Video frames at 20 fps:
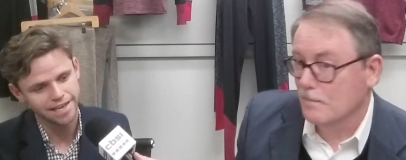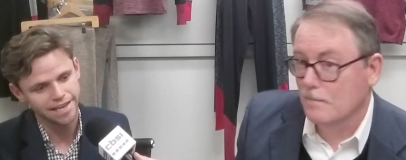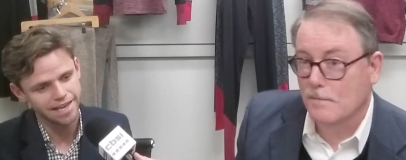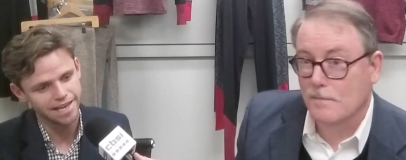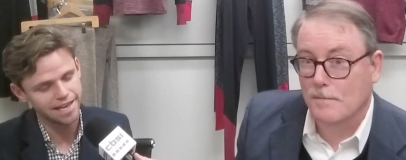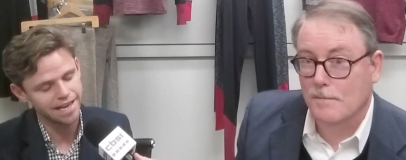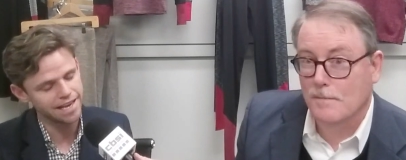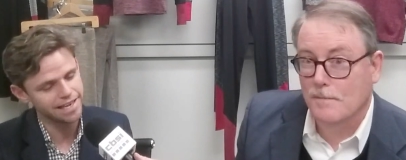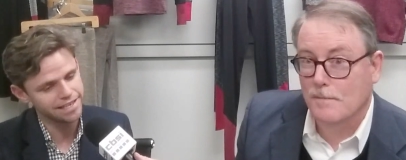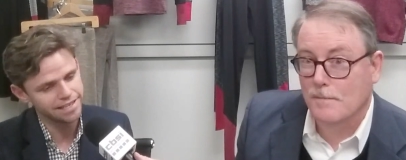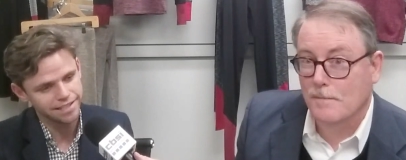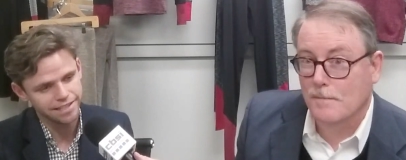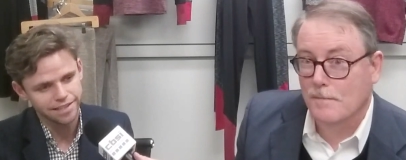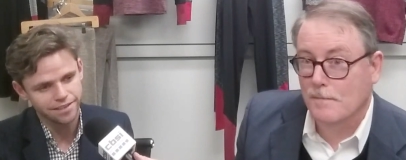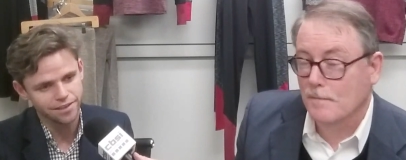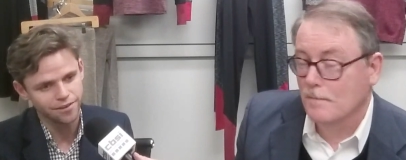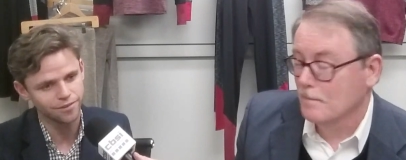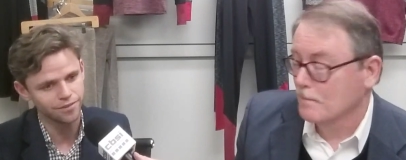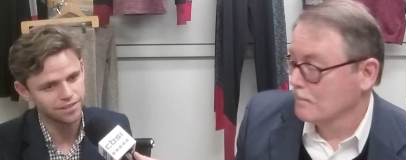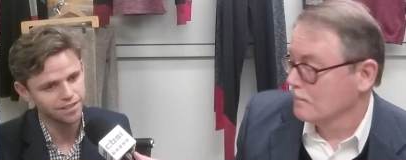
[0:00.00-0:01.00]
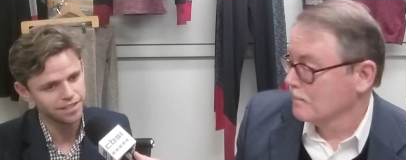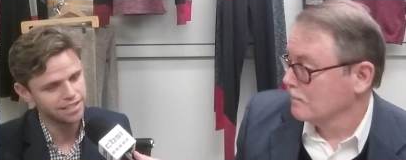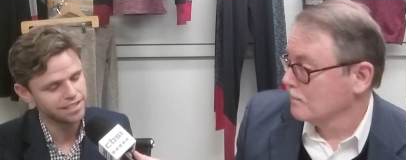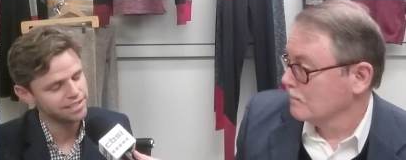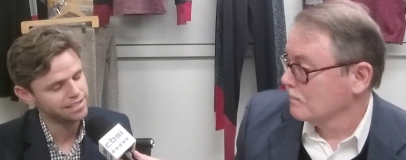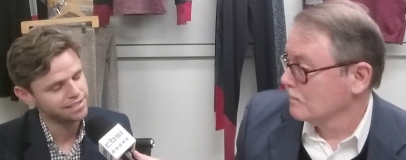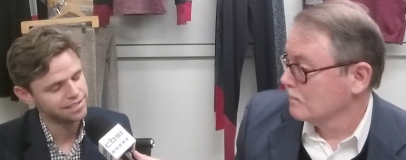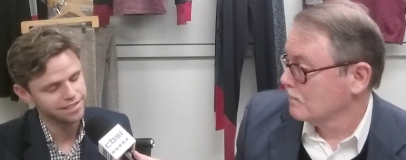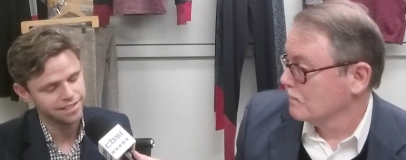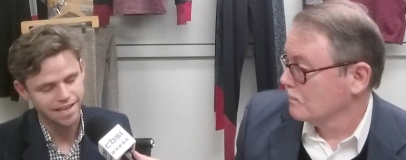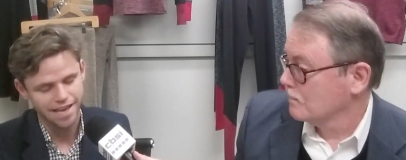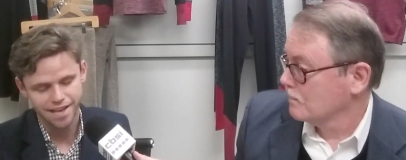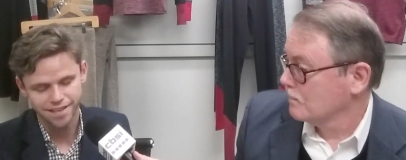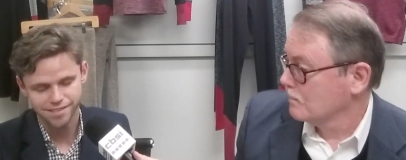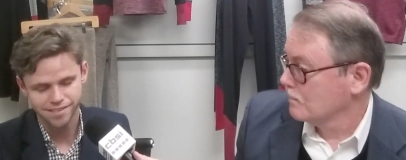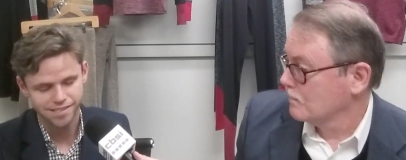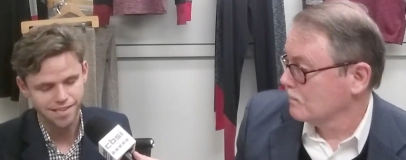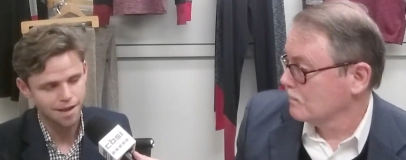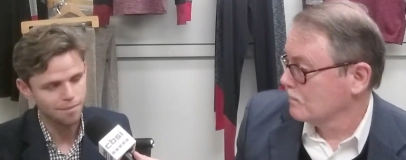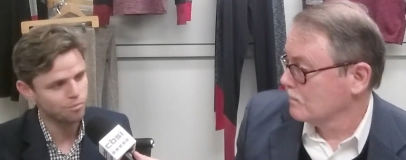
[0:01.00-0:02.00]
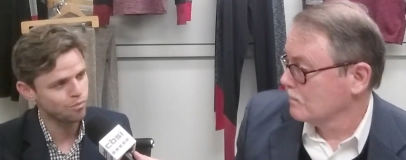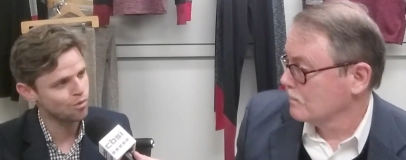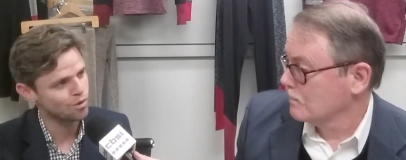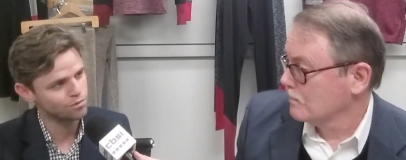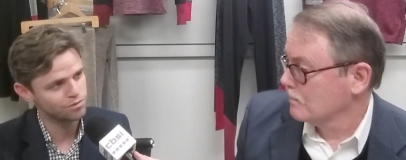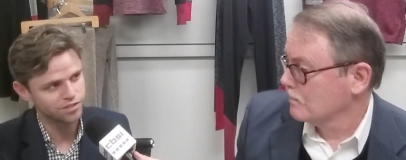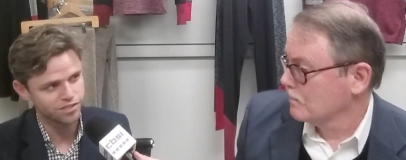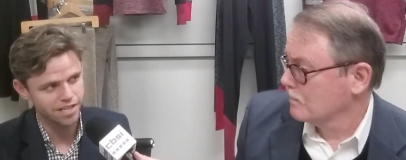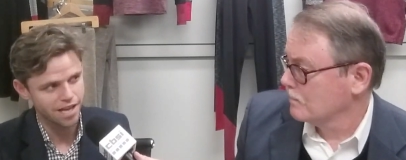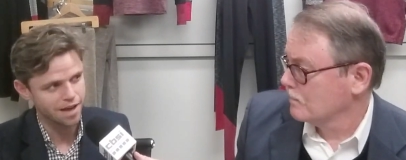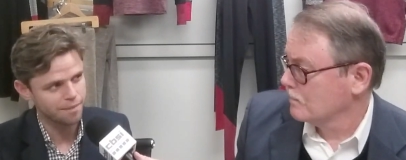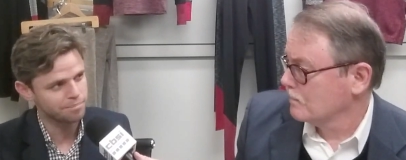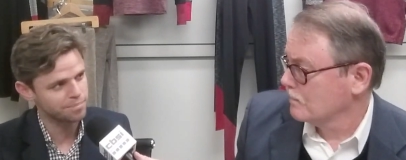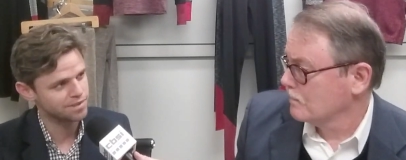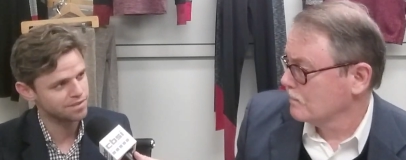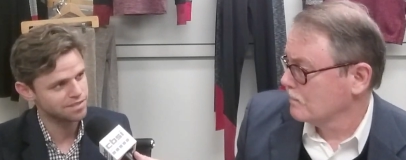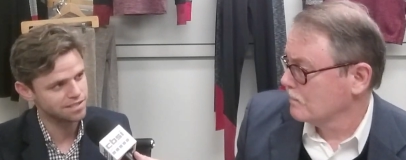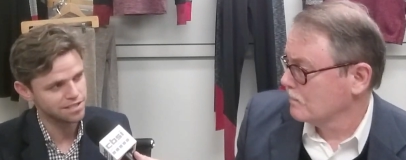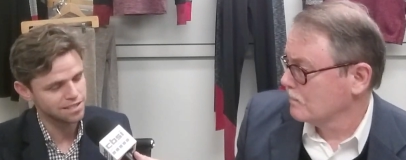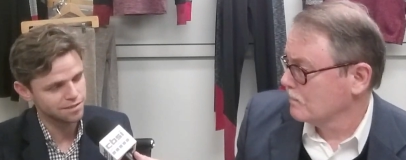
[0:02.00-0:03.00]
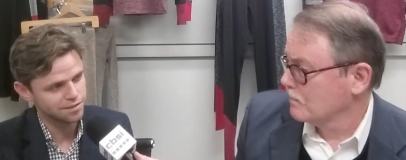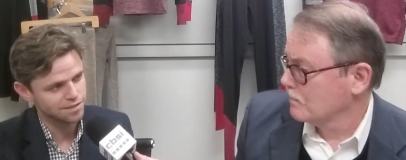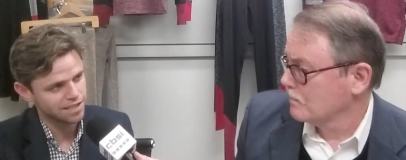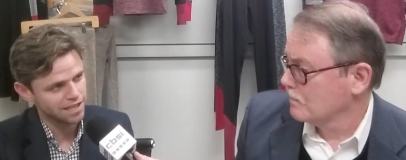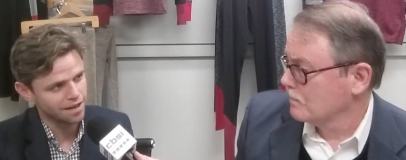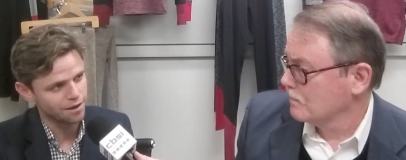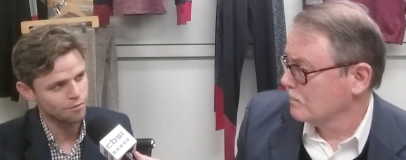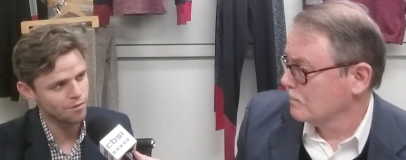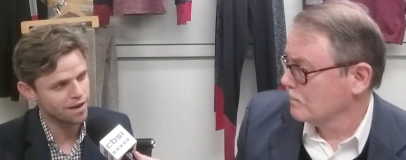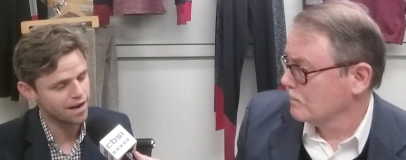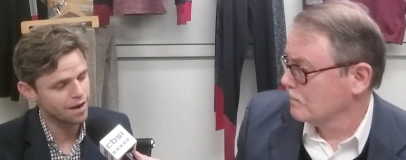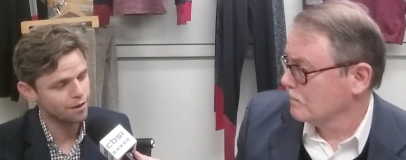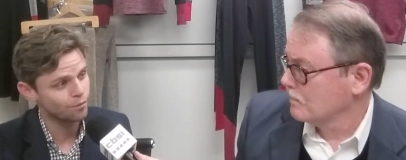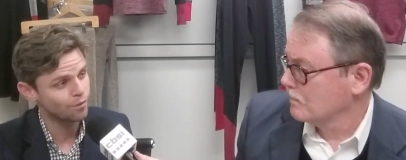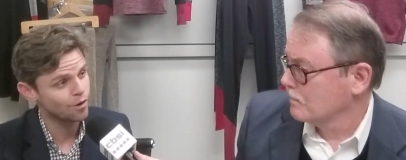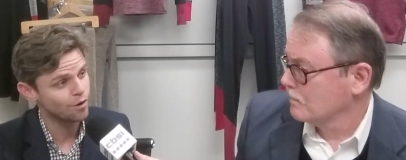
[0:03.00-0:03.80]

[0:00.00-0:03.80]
Speaker 1: Uh, you know, can't stop, won't stop is, is kind of what I